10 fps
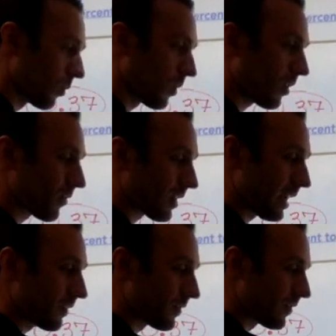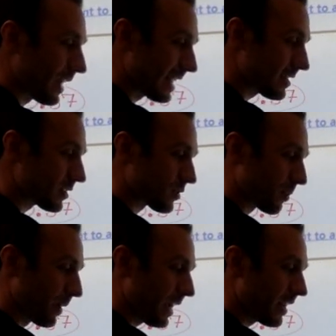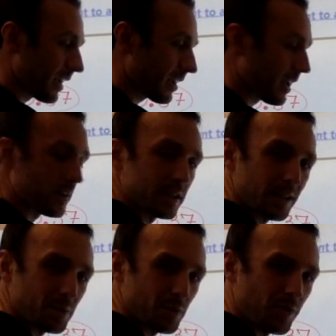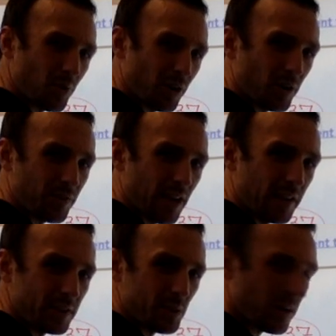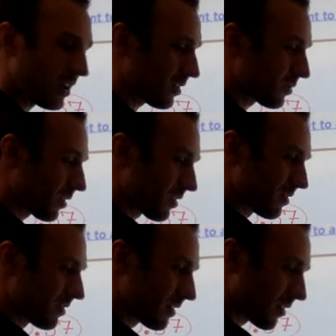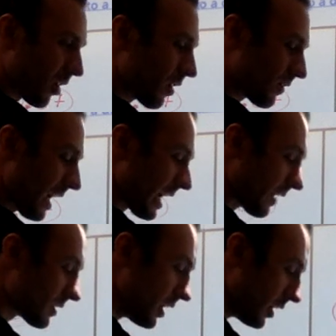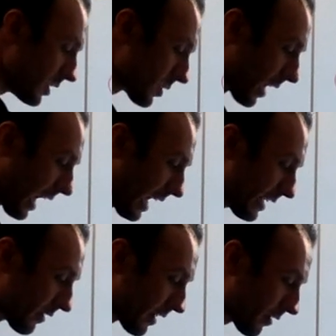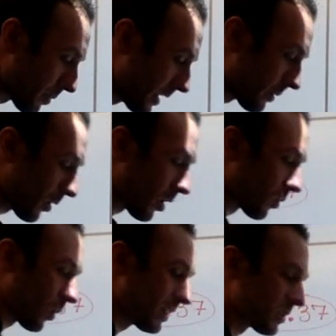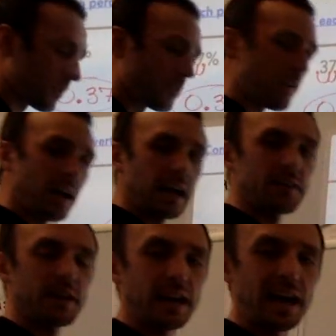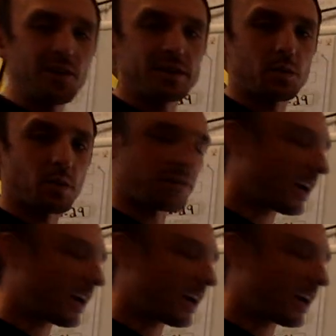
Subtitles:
Well, if that says it's repeating, and the numbers before it are 5 as well, well, they're all 5s. So I need to write that repeating bar once over 5, and I only need 1